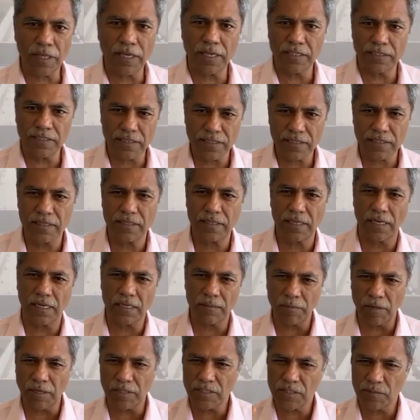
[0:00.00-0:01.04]
and just think
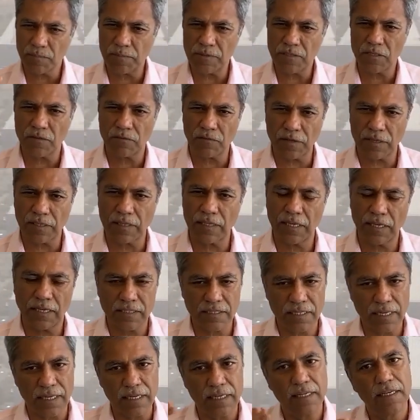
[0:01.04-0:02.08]
about specific things
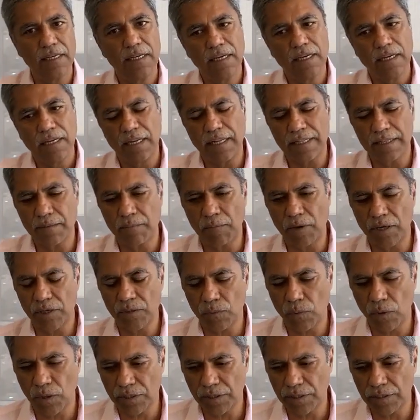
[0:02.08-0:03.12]
and let the mind
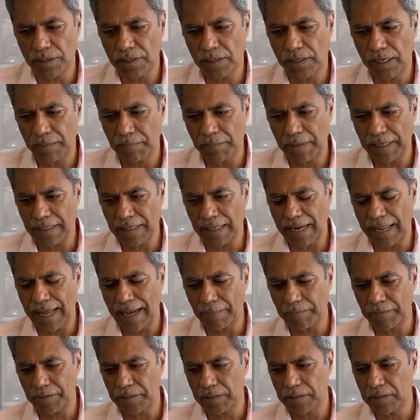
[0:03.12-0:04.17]
wander and make that
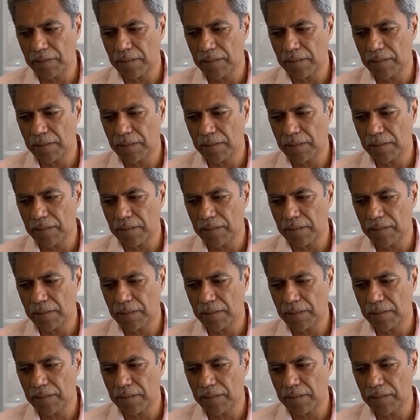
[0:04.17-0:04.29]
happen.